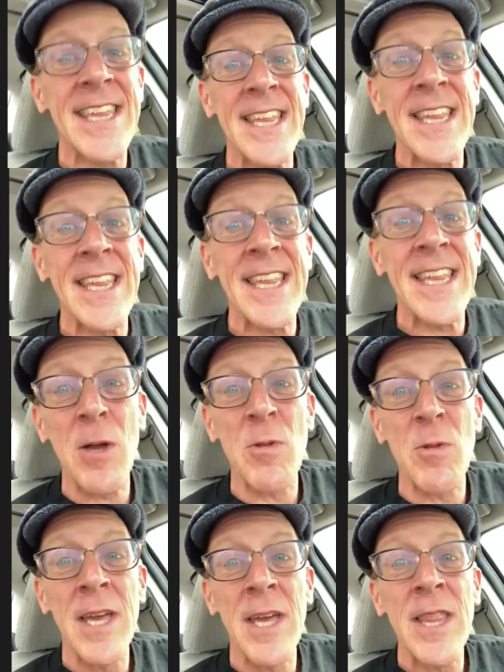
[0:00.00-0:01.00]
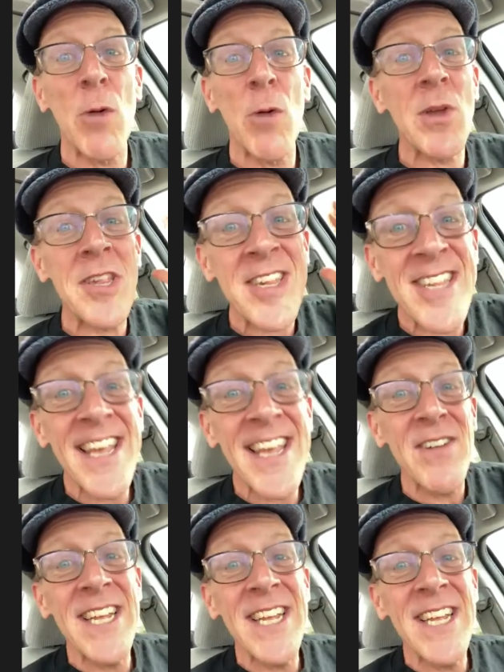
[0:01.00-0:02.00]
7 episodes. There were
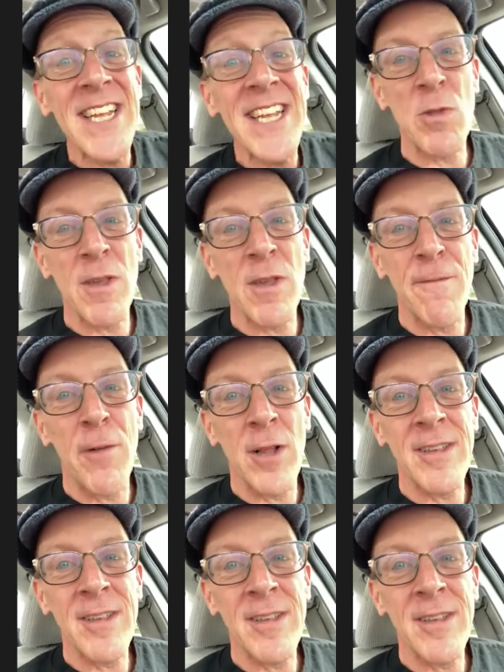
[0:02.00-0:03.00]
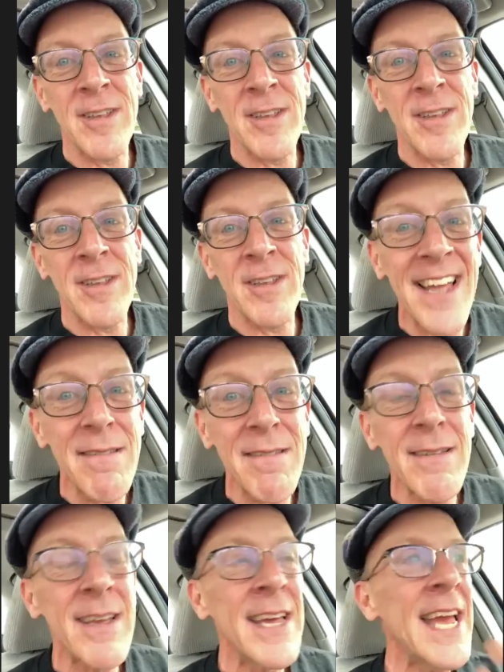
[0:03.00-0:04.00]
7 episodes of Fawlty Towers.
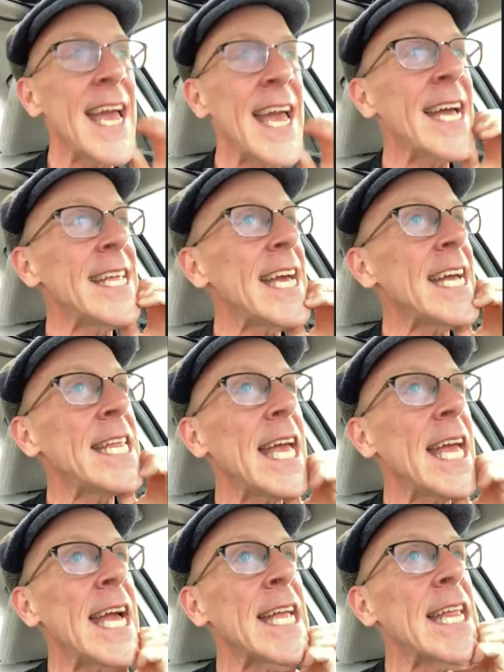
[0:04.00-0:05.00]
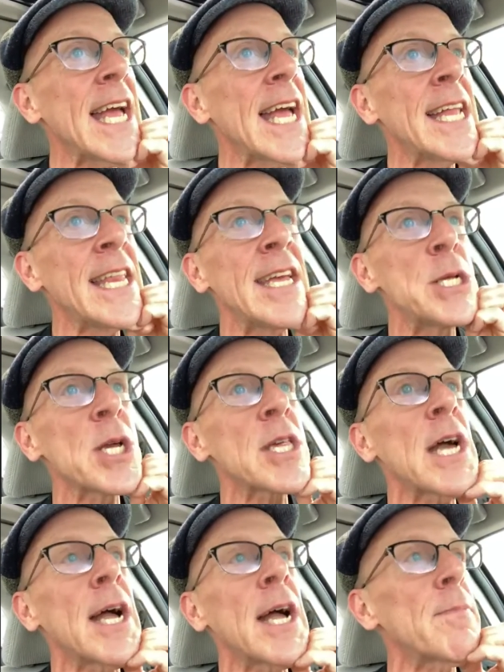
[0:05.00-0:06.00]
That's it. And they
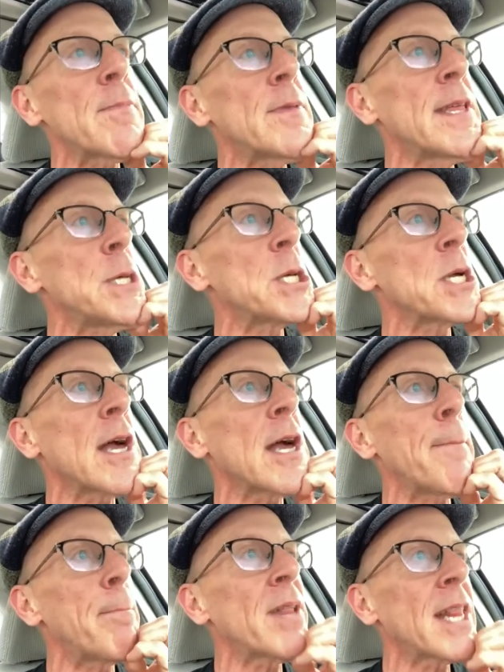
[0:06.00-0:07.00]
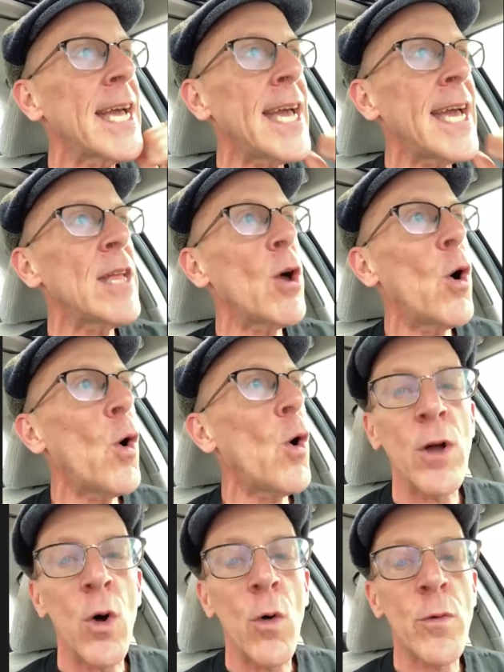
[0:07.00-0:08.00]
just got played
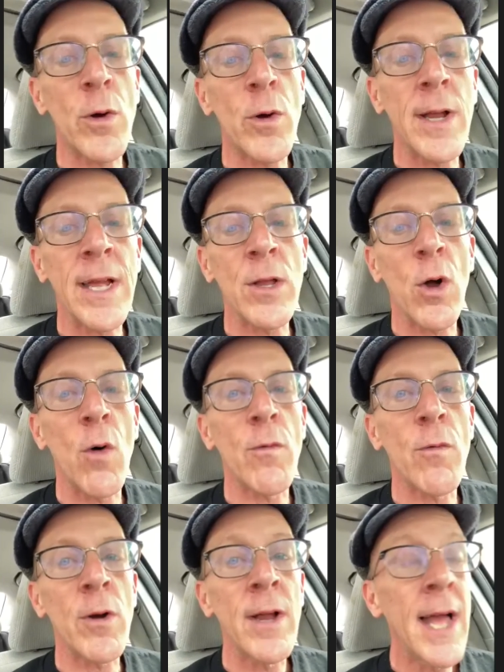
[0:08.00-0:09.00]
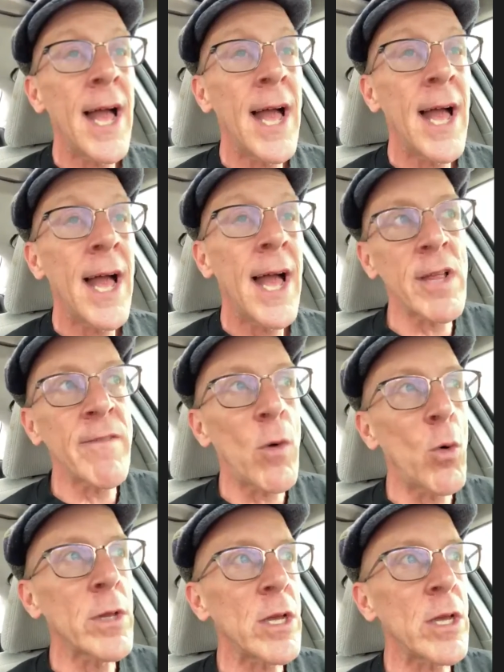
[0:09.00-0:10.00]
over and over and over. I
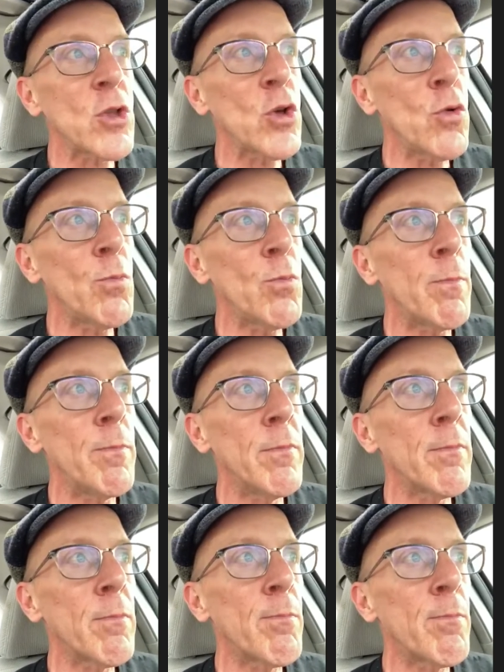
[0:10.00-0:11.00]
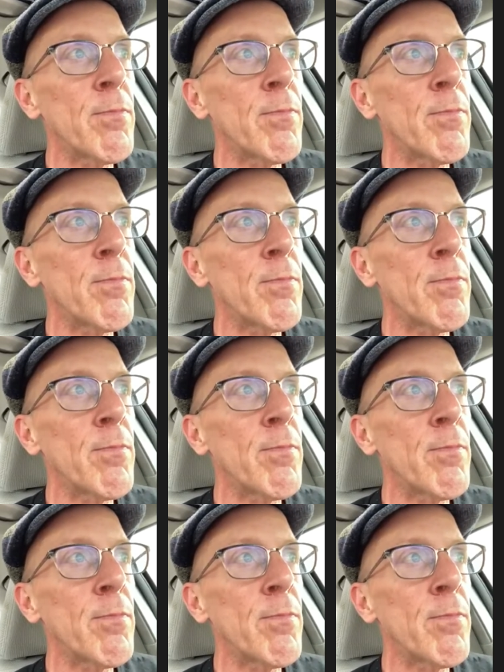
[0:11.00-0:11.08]
think it's one of the only 2